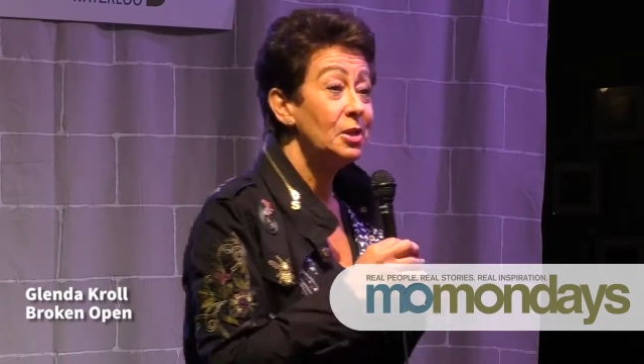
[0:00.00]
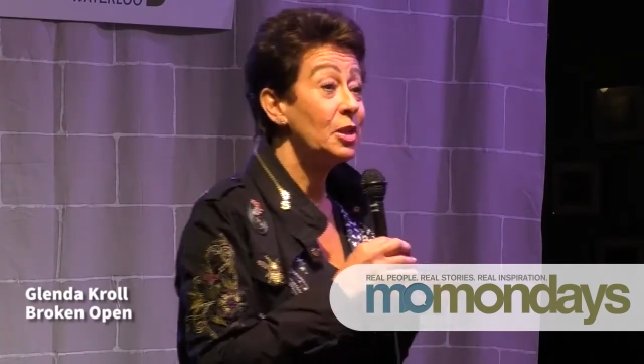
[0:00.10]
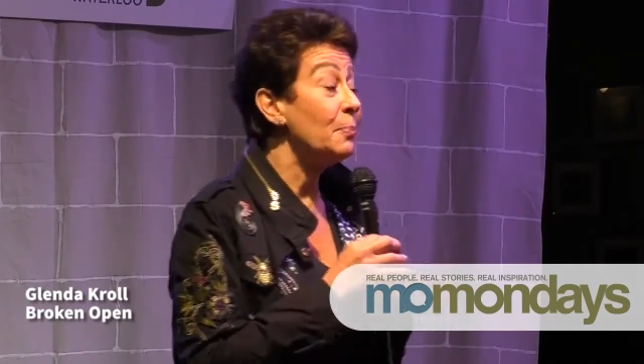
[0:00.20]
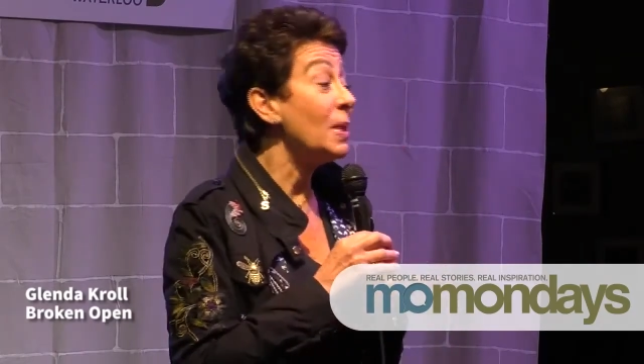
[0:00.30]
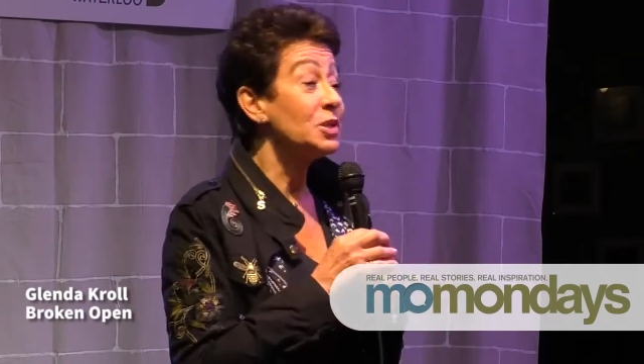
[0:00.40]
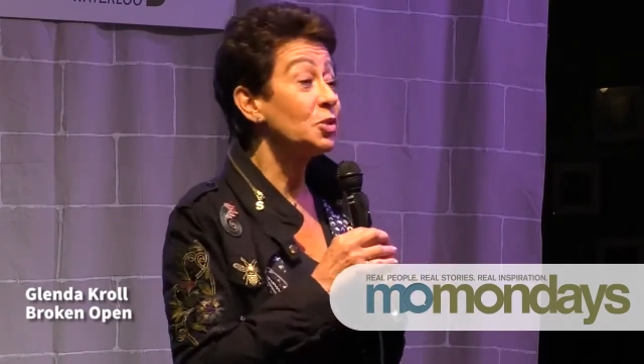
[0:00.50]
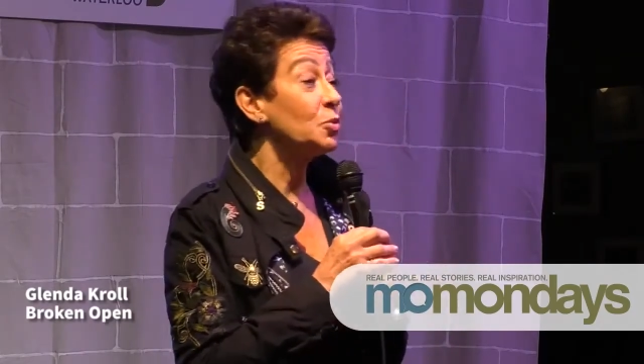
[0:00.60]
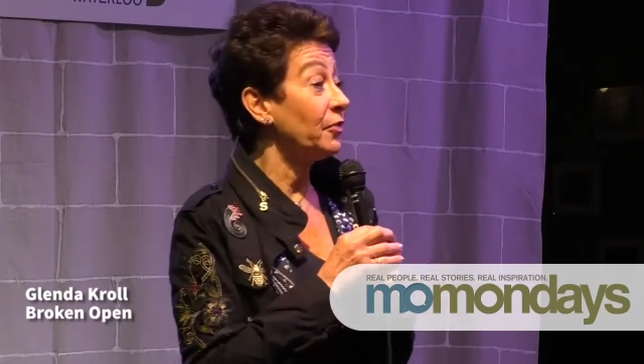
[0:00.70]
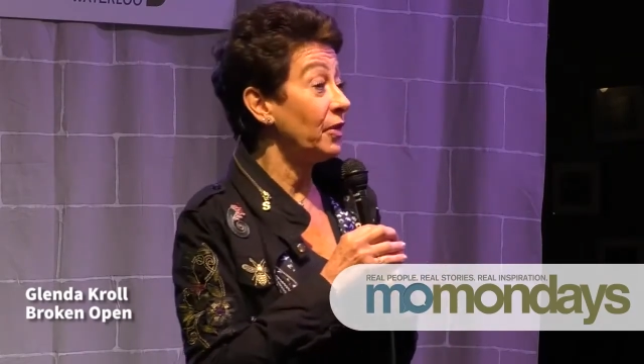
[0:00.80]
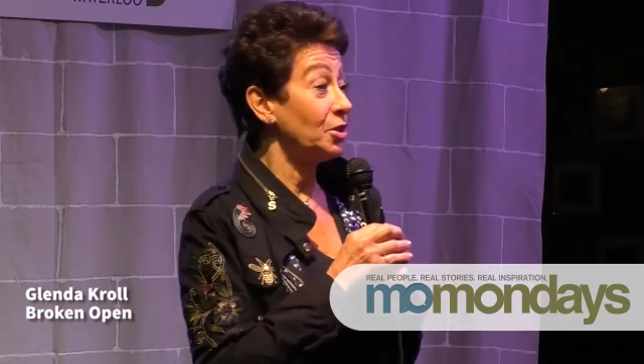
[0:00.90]
the best
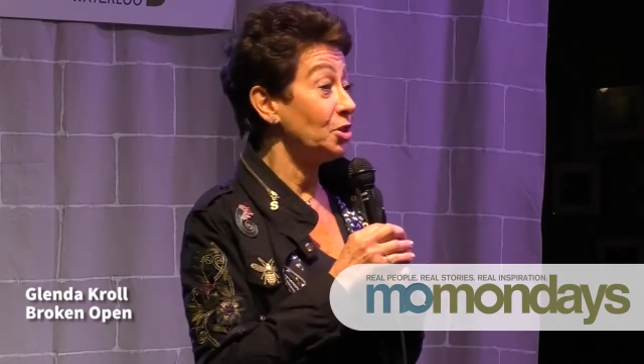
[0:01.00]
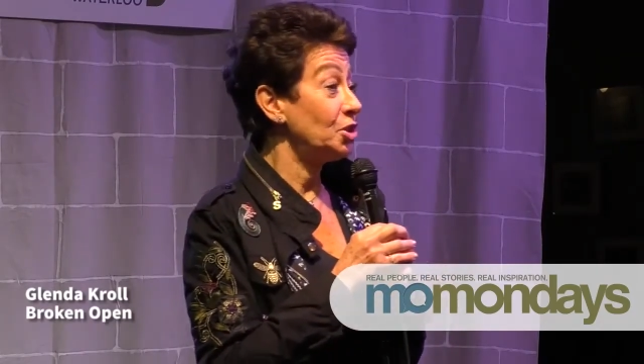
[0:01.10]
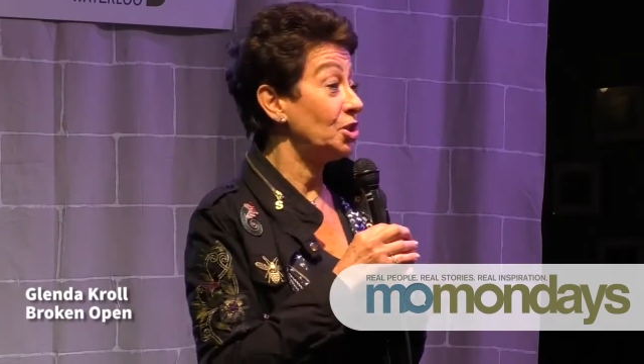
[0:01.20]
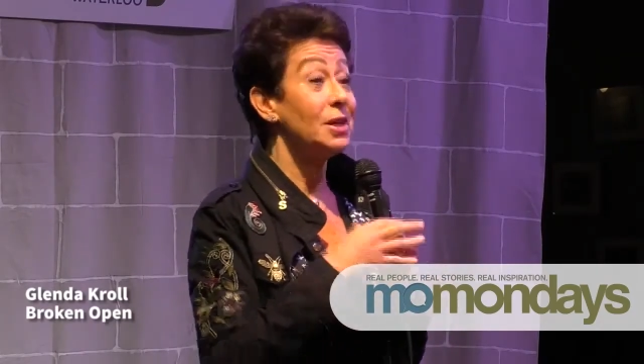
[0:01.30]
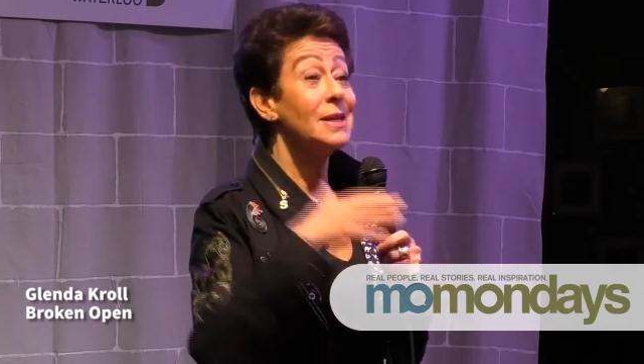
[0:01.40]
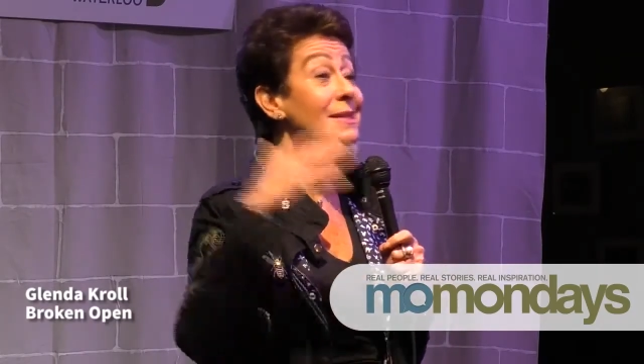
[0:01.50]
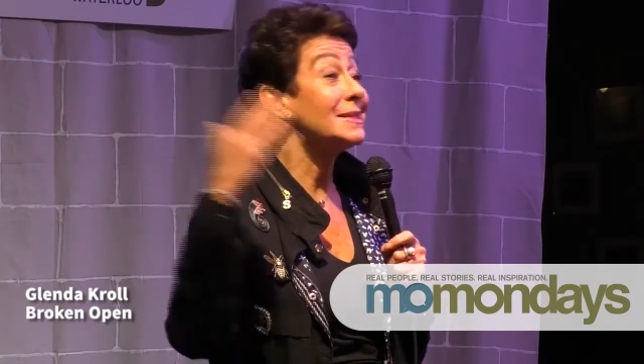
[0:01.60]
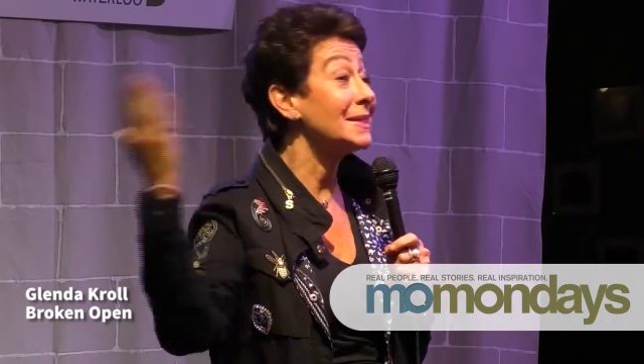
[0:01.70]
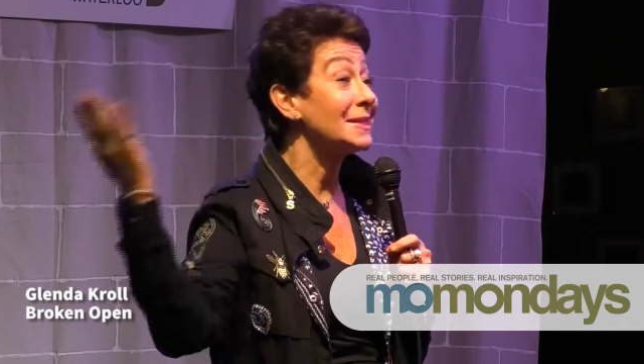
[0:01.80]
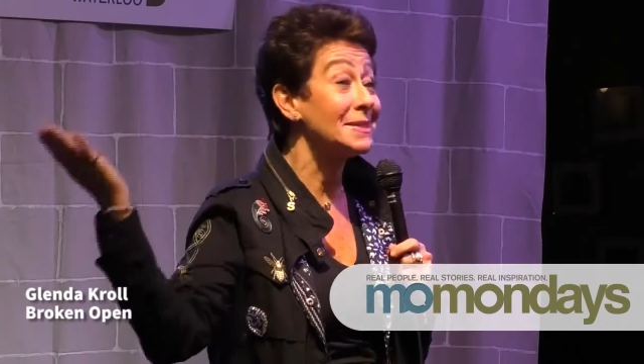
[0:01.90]
revenge is
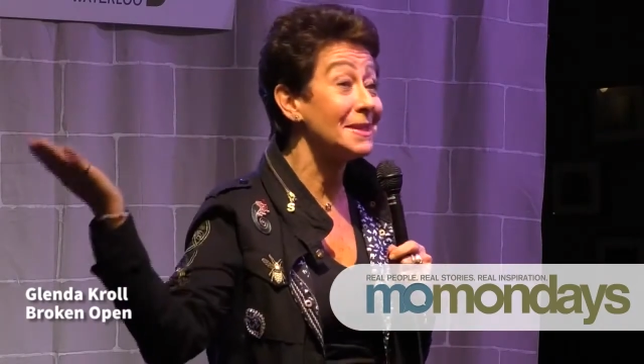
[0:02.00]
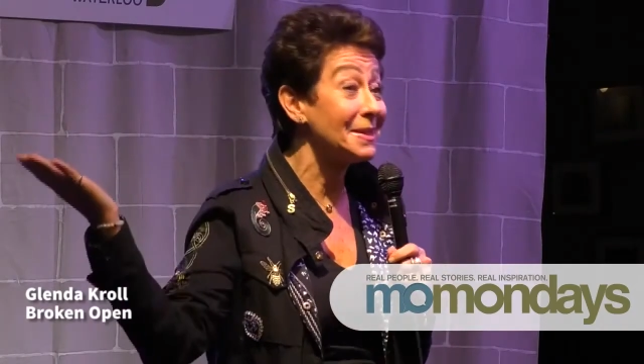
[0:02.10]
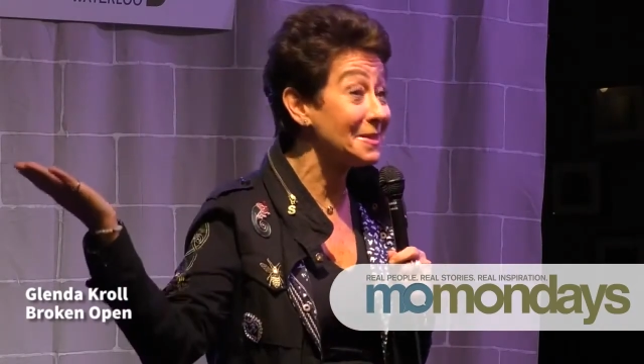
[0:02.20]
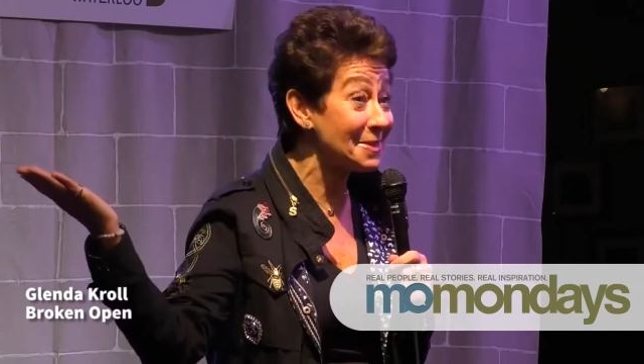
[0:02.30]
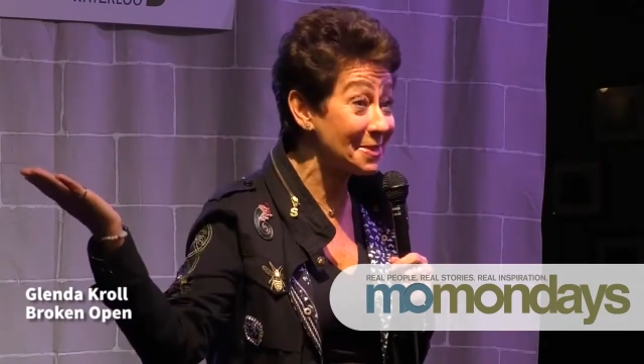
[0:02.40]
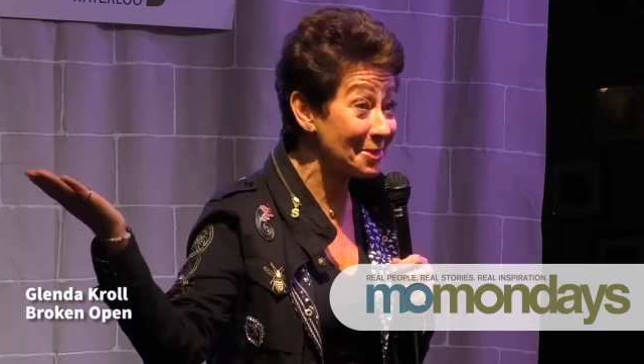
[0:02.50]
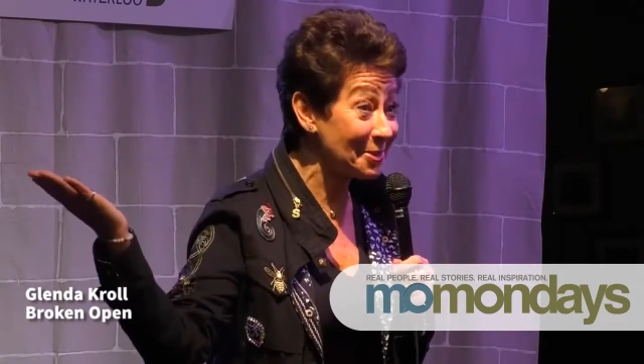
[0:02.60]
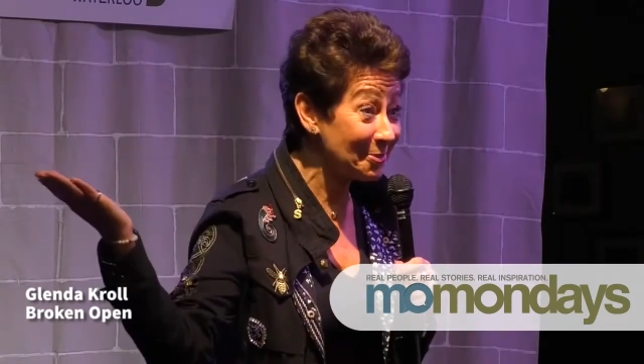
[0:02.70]
success.